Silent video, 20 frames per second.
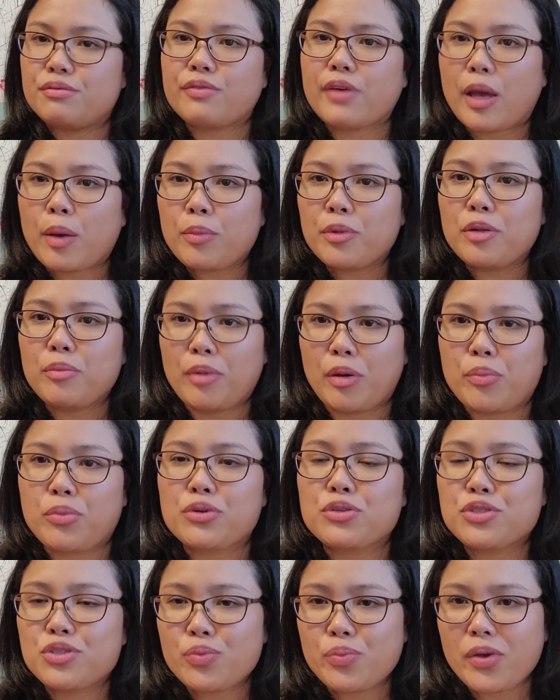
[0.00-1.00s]
family
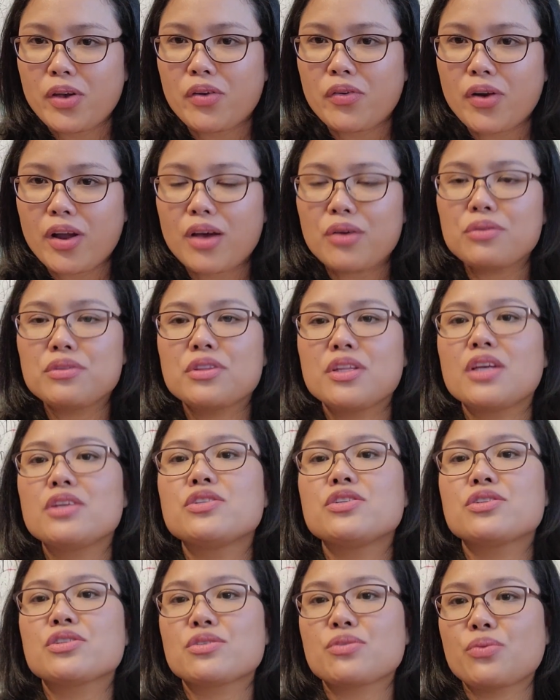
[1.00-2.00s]
members to be around. They
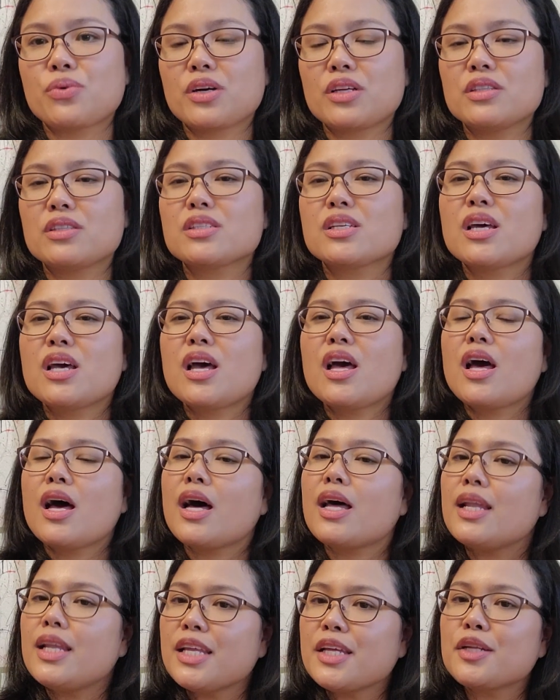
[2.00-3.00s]
just want
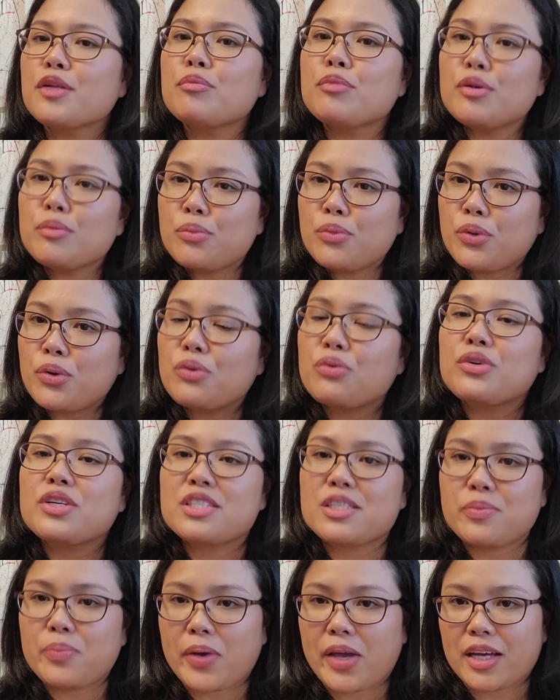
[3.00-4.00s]
a little bit more
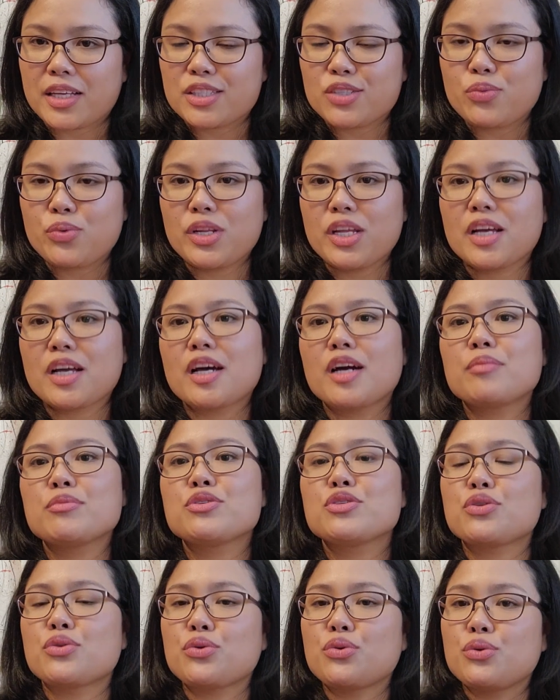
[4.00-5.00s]
respect when it
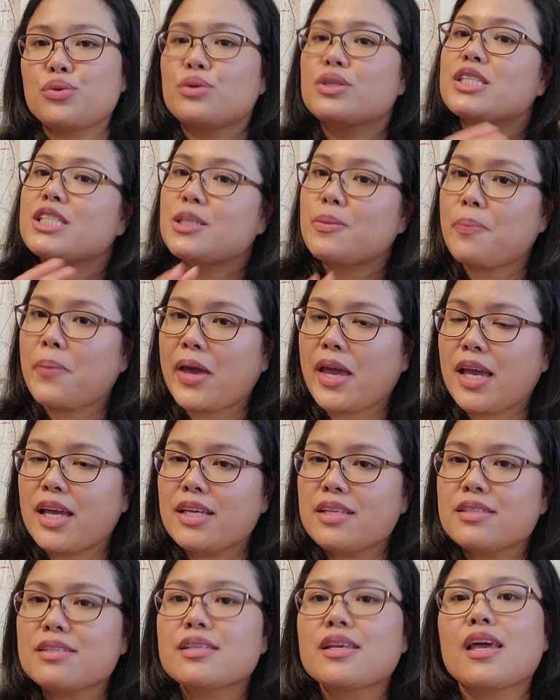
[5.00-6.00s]
comes to
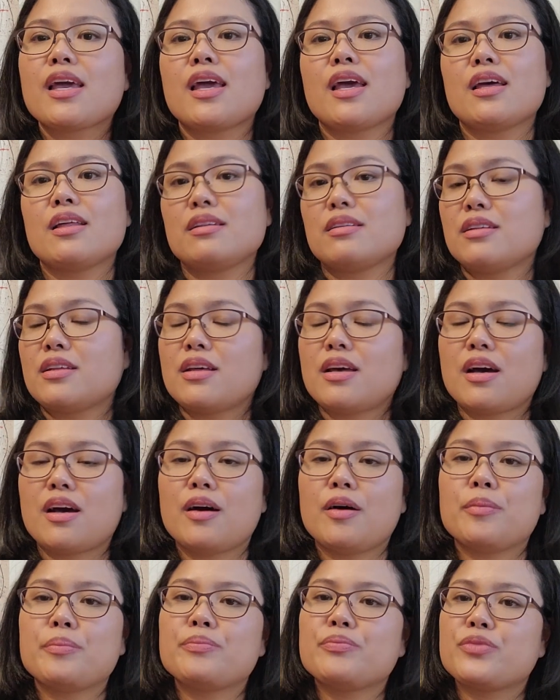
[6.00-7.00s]
space and
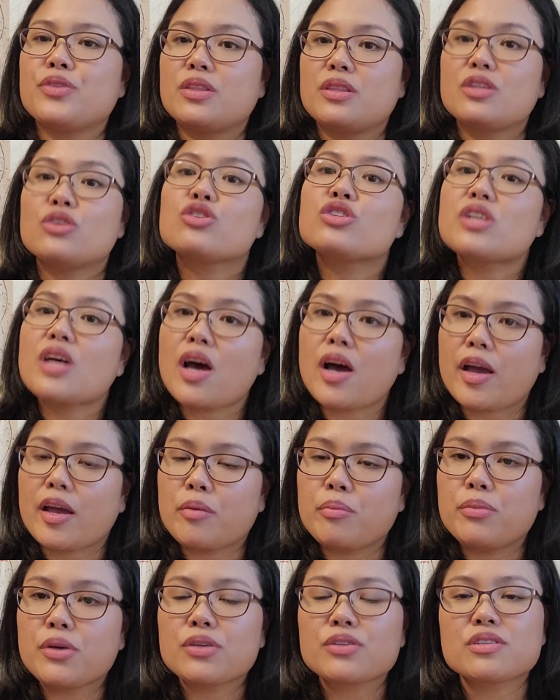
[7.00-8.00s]
um, their
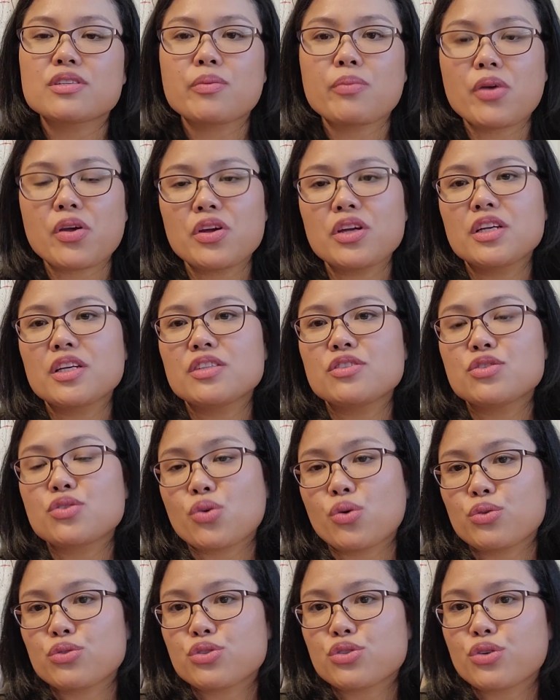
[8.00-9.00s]
time because Americans
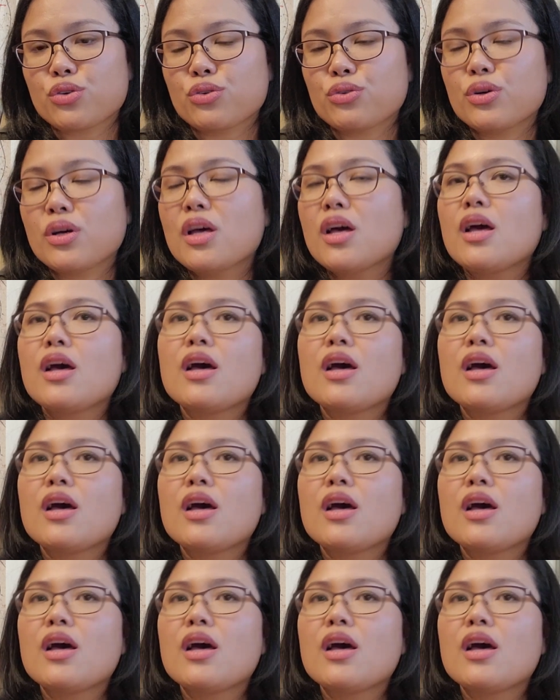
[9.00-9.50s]
also